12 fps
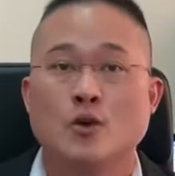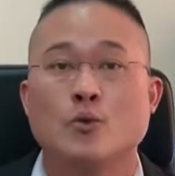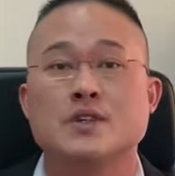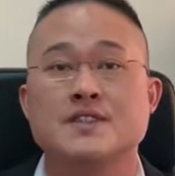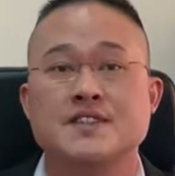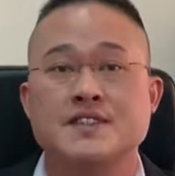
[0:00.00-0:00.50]

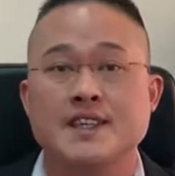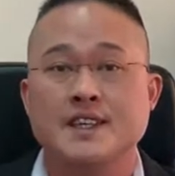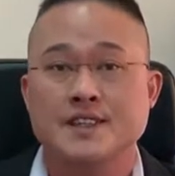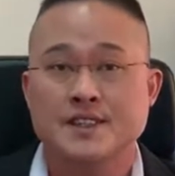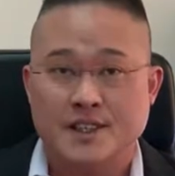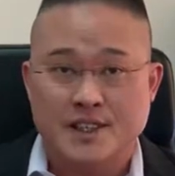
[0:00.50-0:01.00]
will
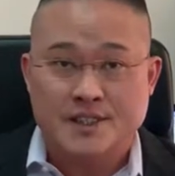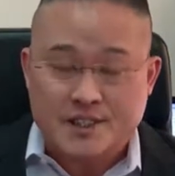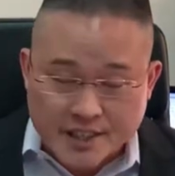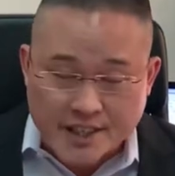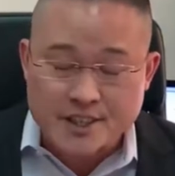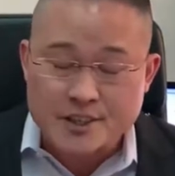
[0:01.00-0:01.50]
state the
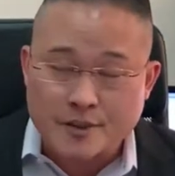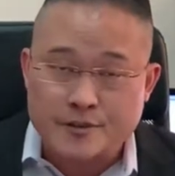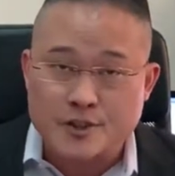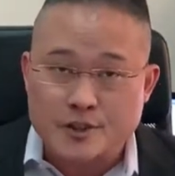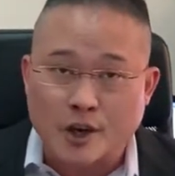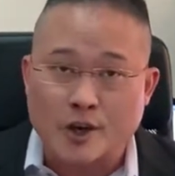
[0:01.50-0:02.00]
date of
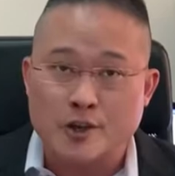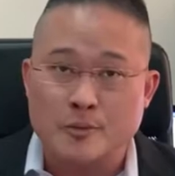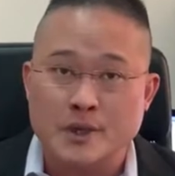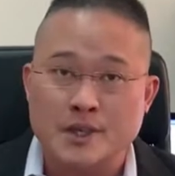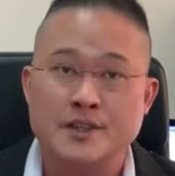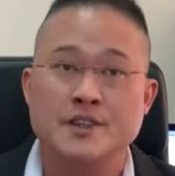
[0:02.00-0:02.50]
the
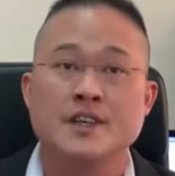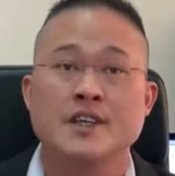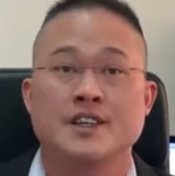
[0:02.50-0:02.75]
document,